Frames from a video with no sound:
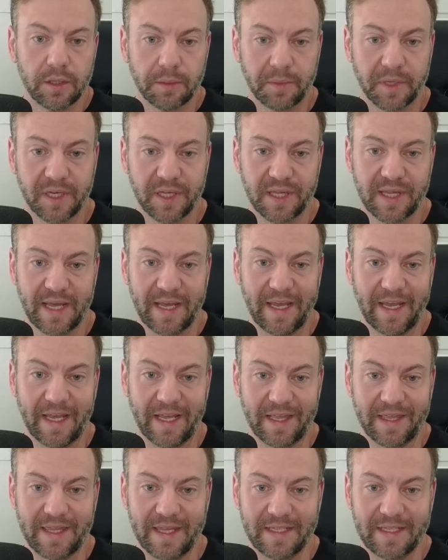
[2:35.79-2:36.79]
So I'm going to say
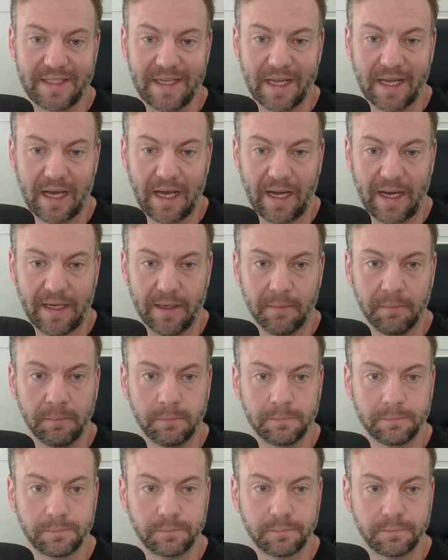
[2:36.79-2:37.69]
existing item.